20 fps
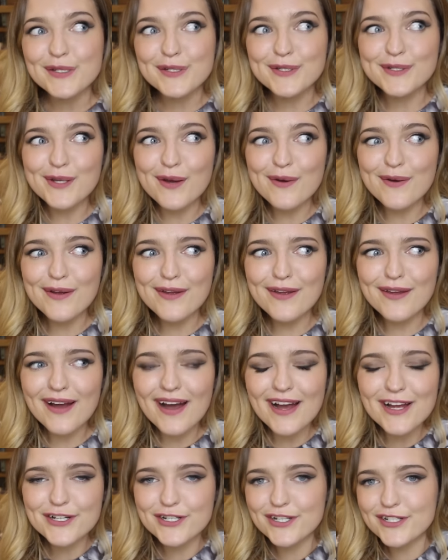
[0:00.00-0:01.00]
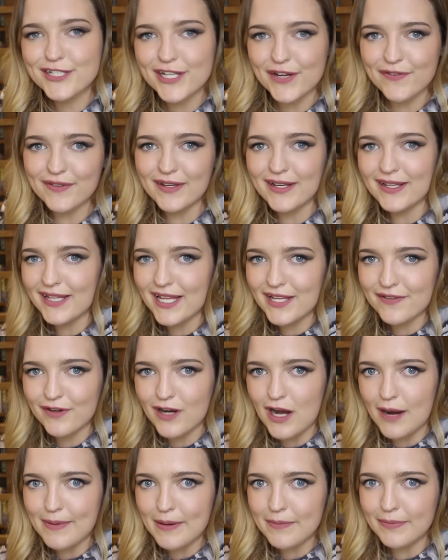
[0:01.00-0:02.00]
So you guys should definitely leave
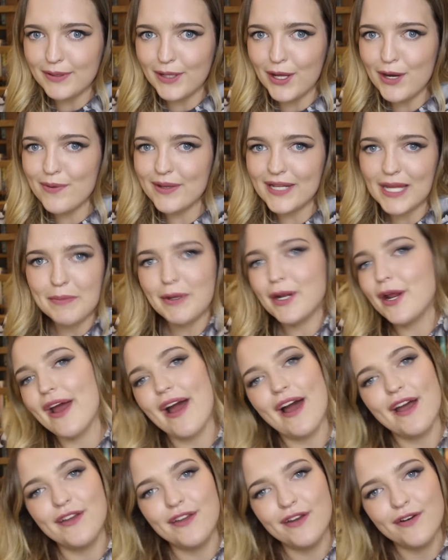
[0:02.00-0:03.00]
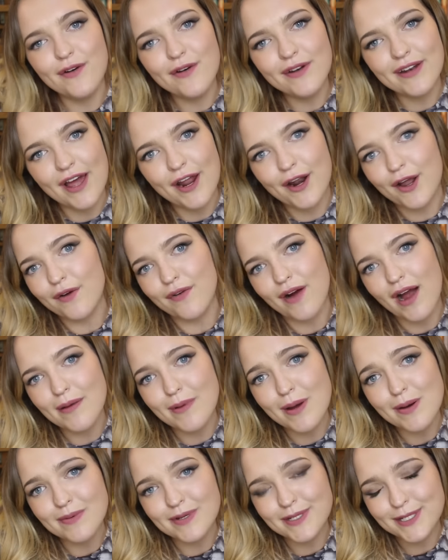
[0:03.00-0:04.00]
a comment below and let me know how your
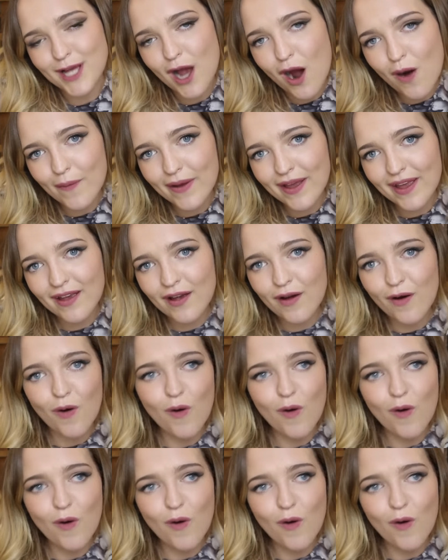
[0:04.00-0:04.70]
Nanowrimo is going,